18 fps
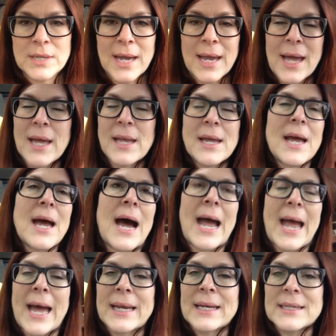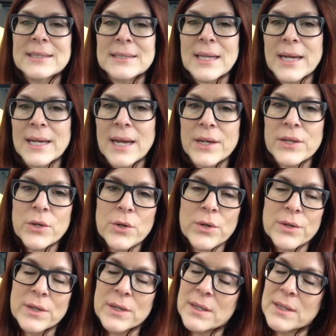I had a
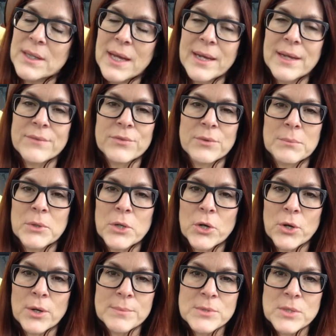client from Europe,